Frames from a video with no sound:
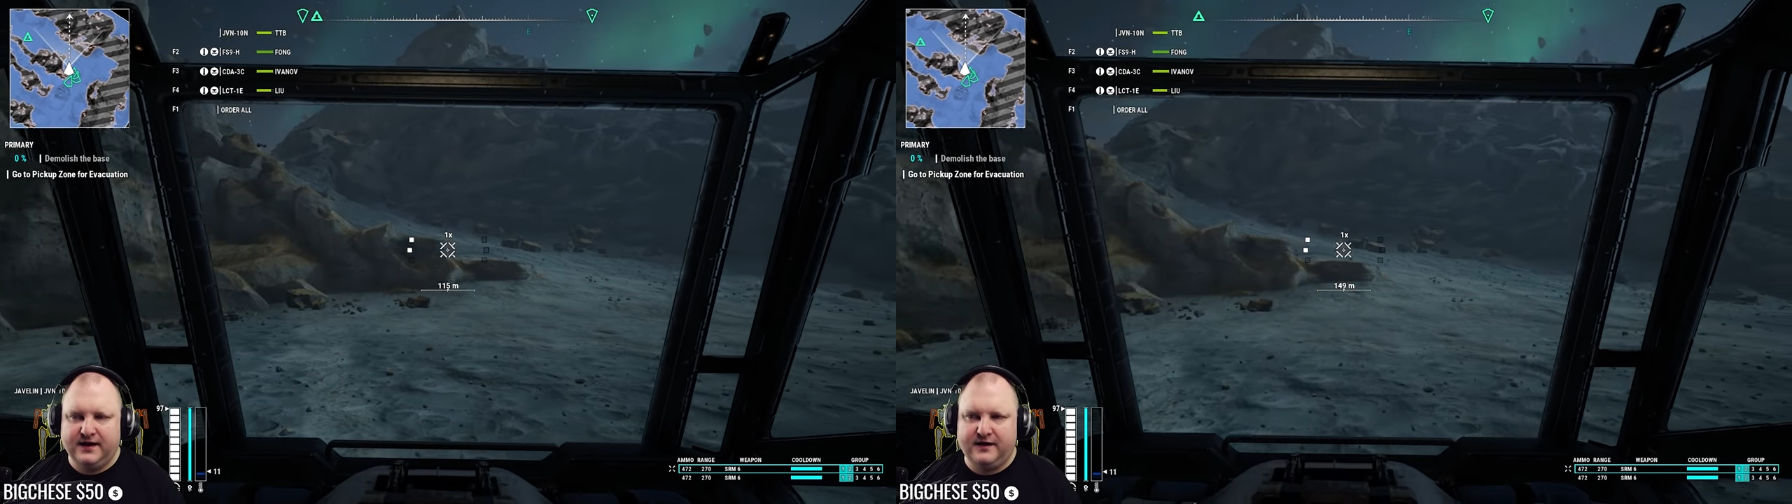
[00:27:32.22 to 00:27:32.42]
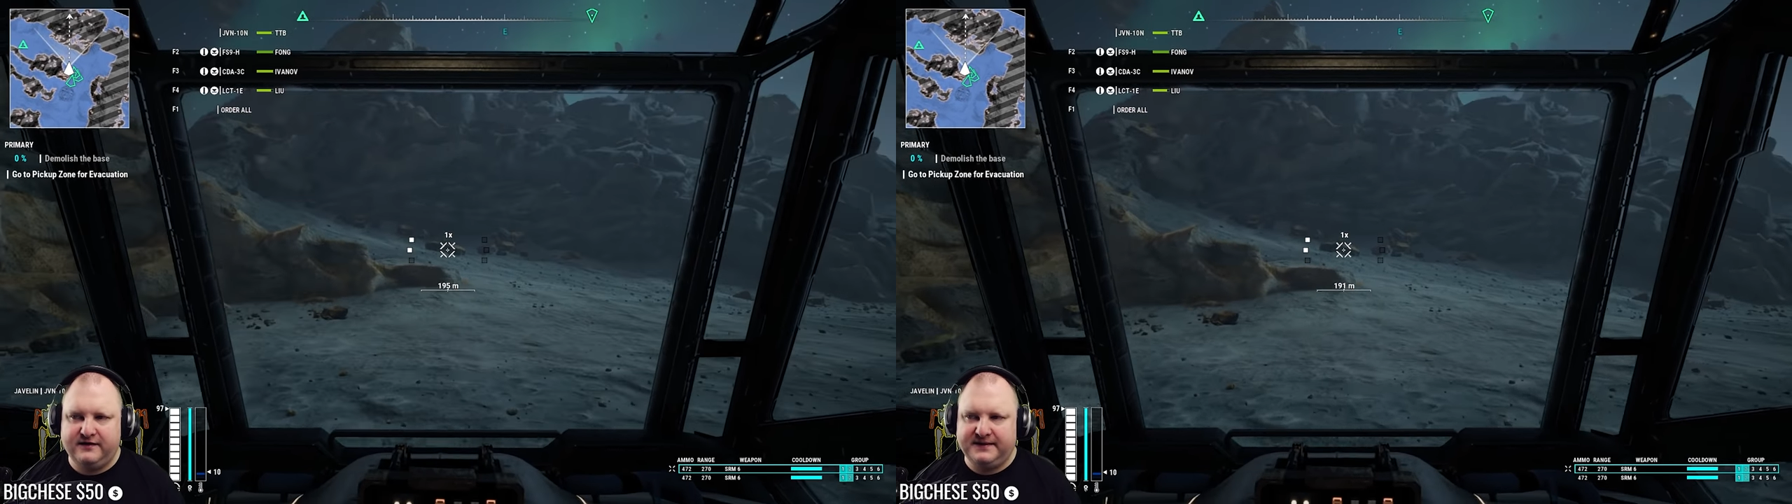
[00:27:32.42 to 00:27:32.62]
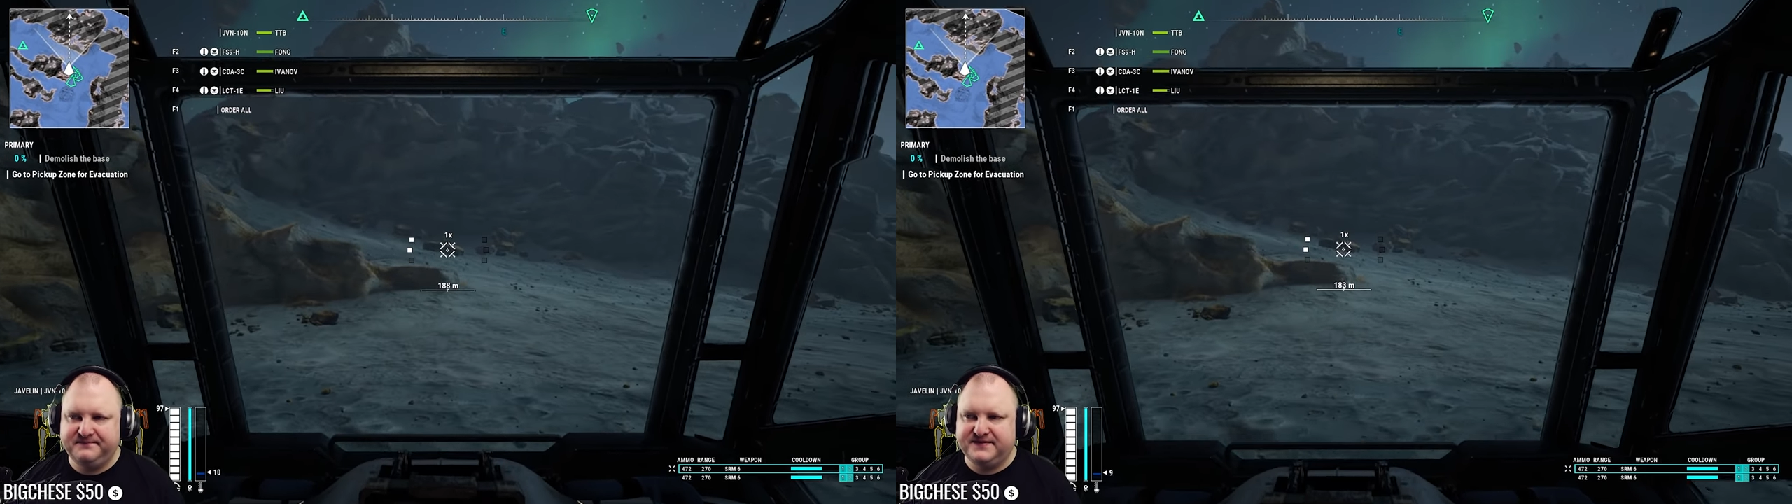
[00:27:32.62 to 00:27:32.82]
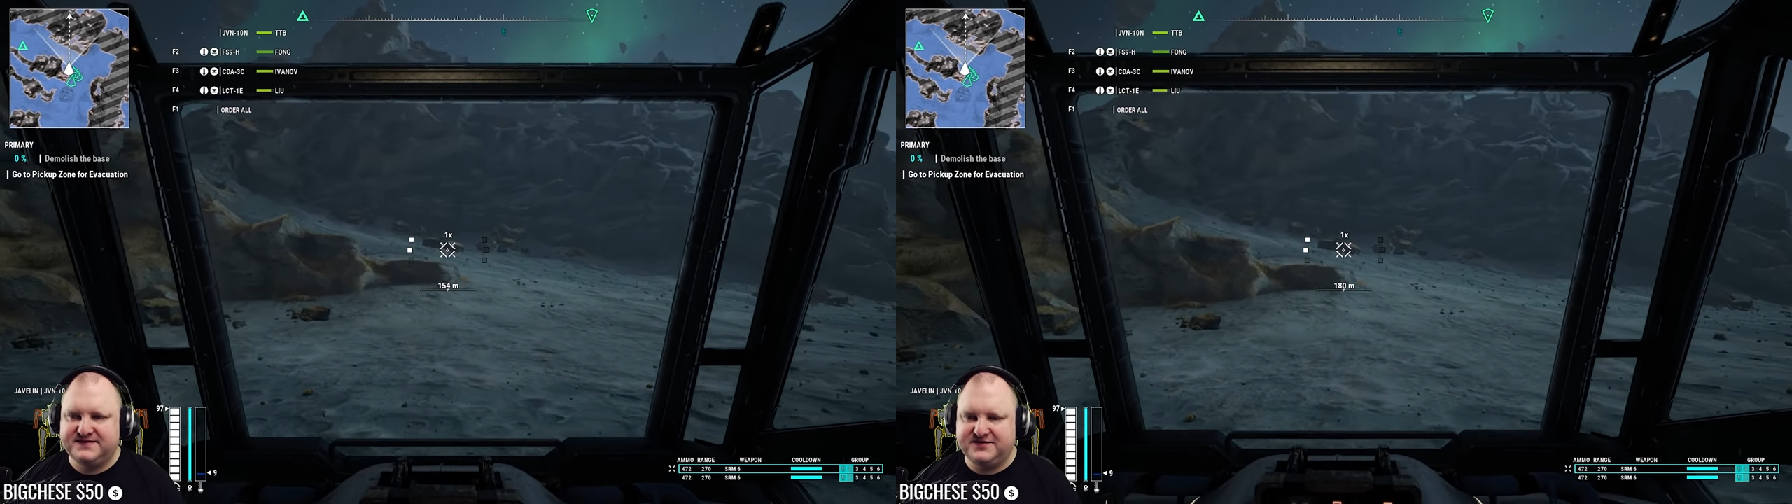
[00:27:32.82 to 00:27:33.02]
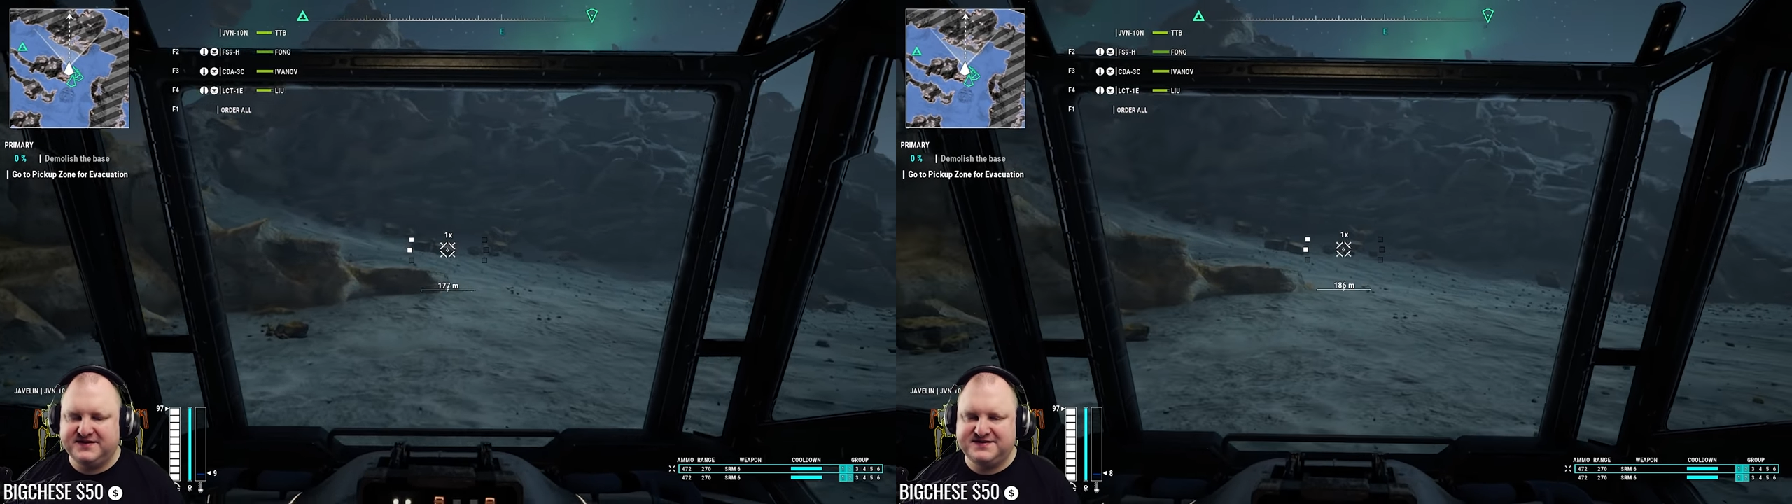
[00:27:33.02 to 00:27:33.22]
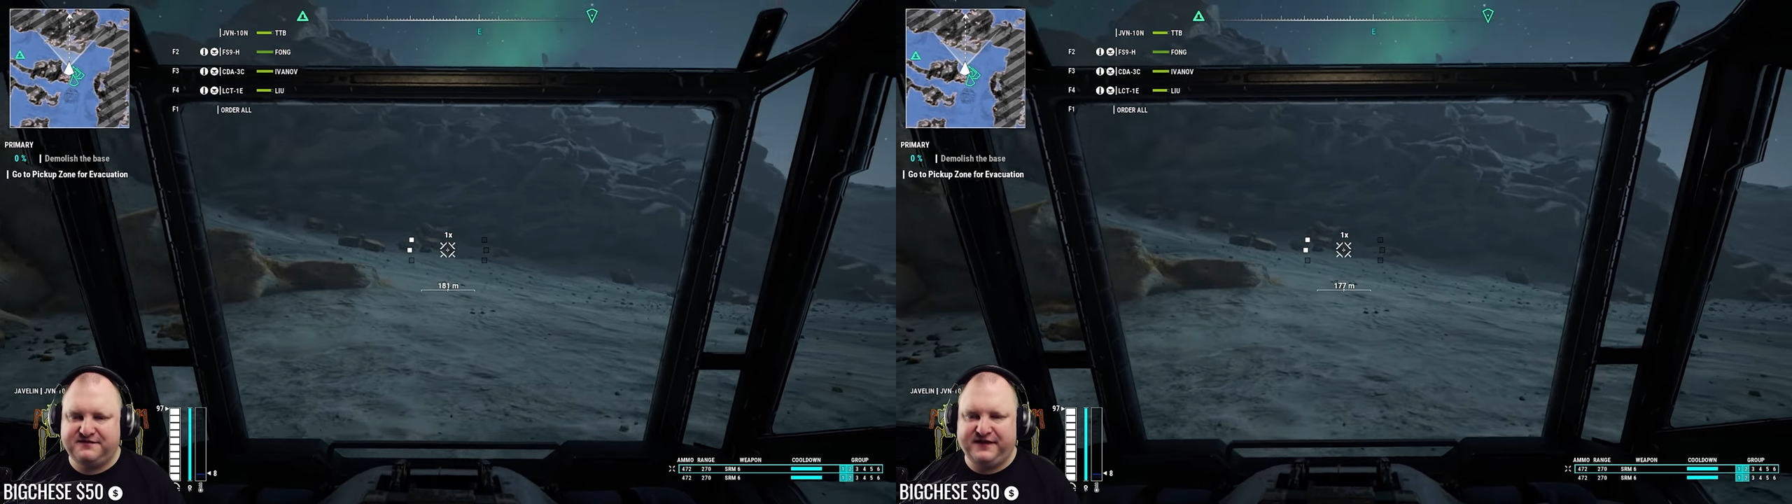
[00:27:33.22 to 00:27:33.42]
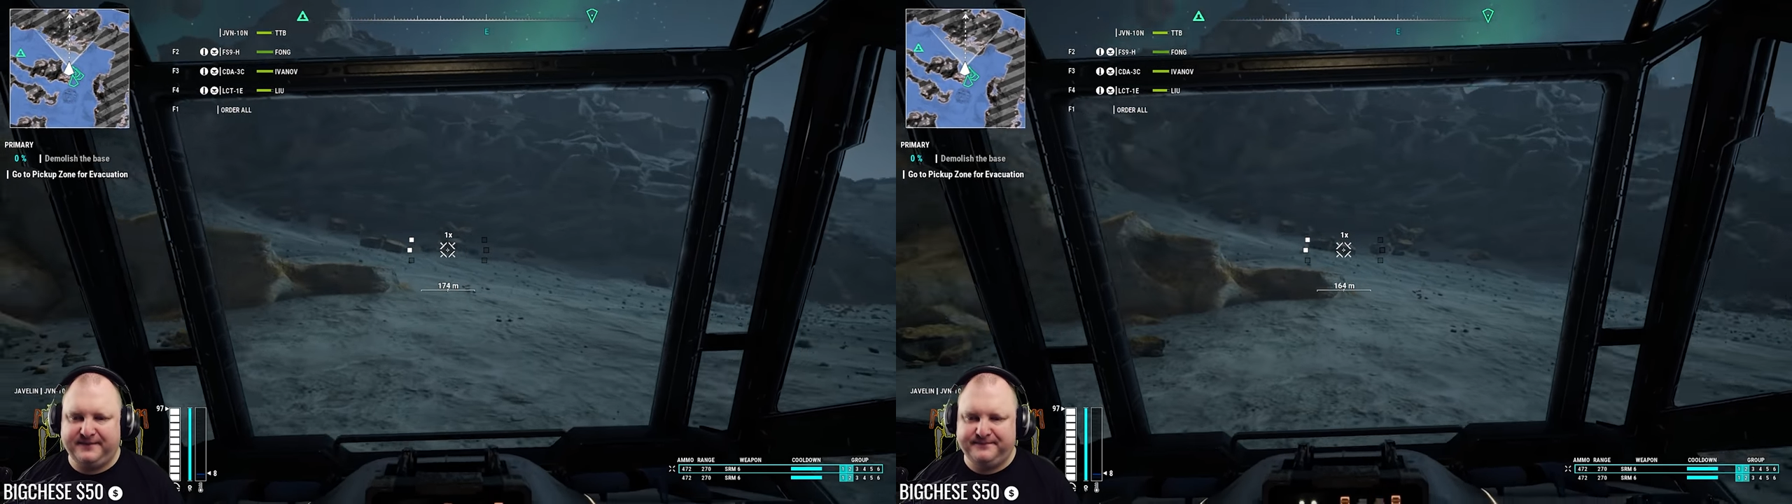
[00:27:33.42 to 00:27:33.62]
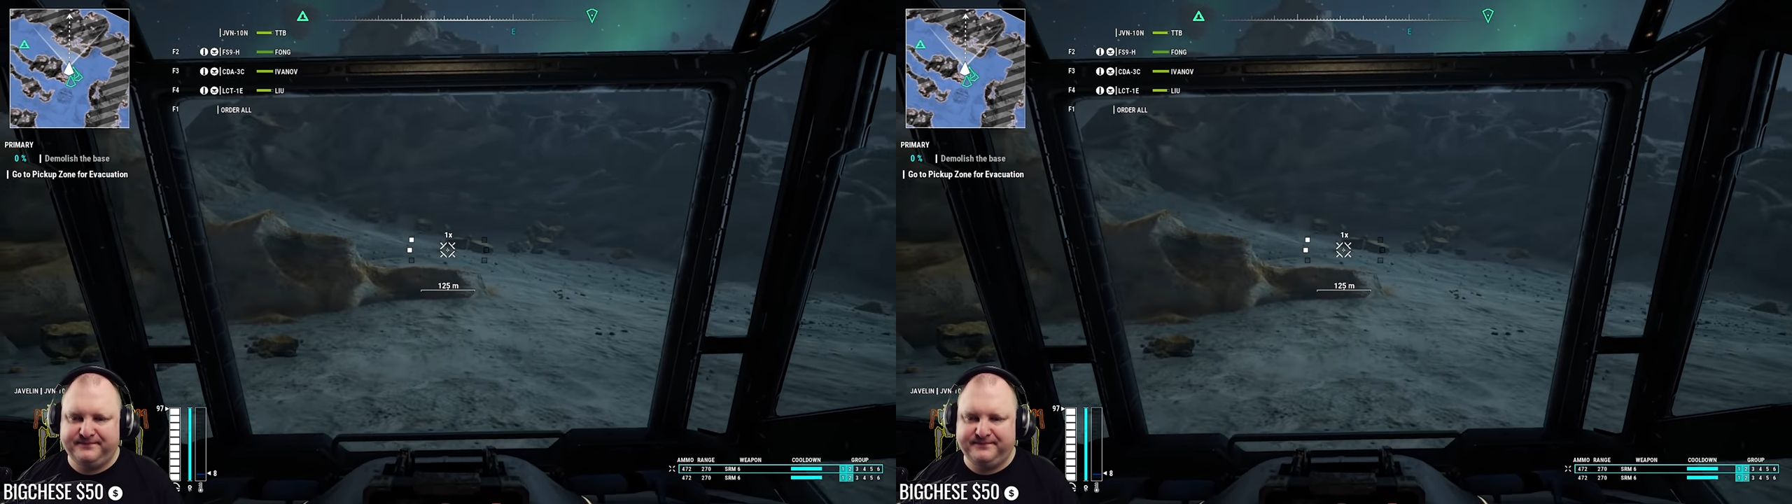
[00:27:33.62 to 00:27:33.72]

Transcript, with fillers: Alright, so here's the thing.